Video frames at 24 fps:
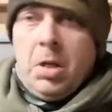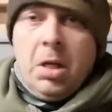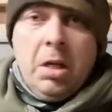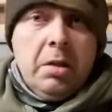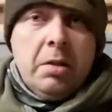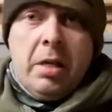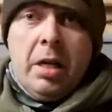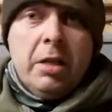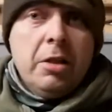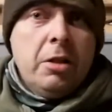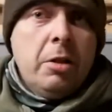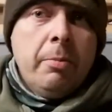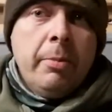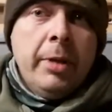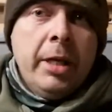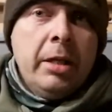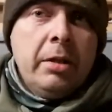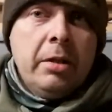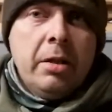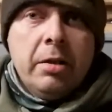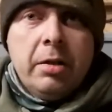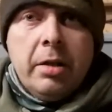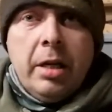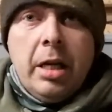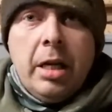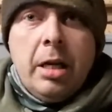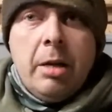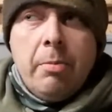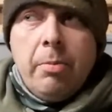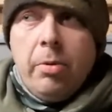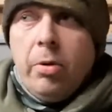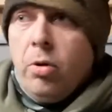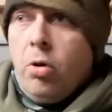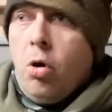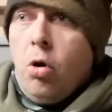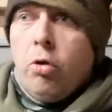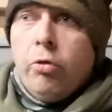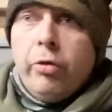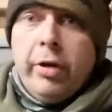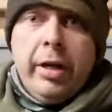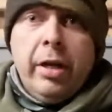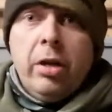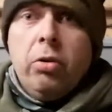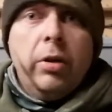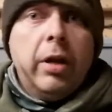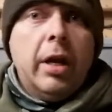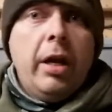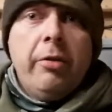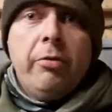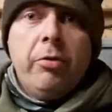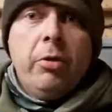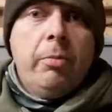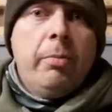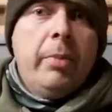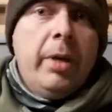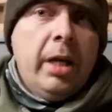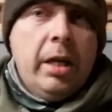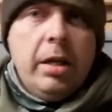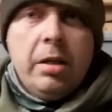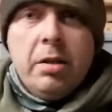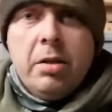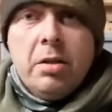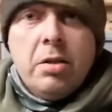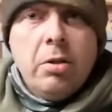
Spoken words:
a centimetre deep, or it could even be